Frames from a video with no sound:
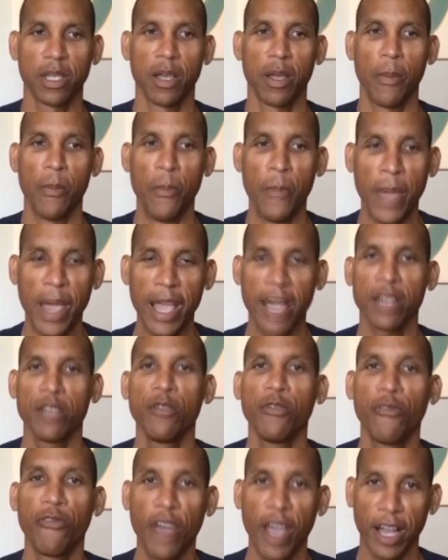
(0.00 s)

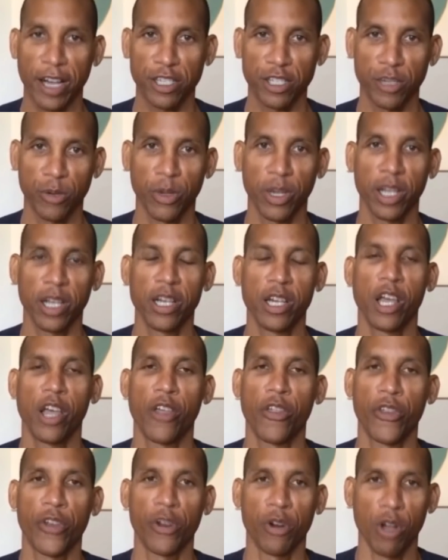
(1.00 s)
manufacturing
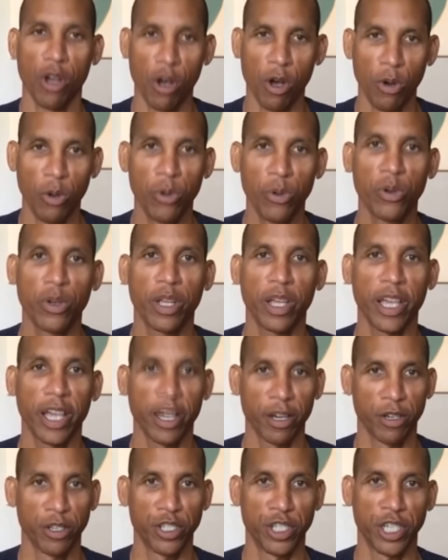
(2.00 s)
their own
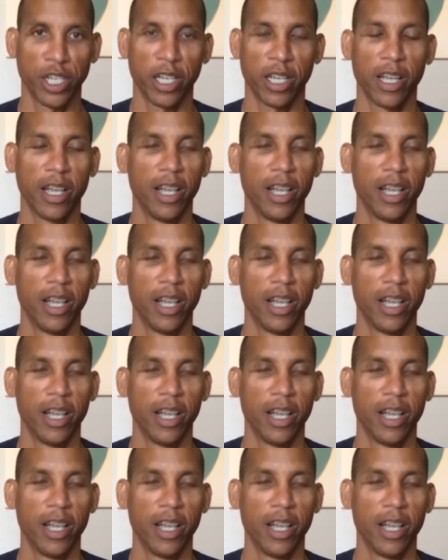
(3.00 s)
energy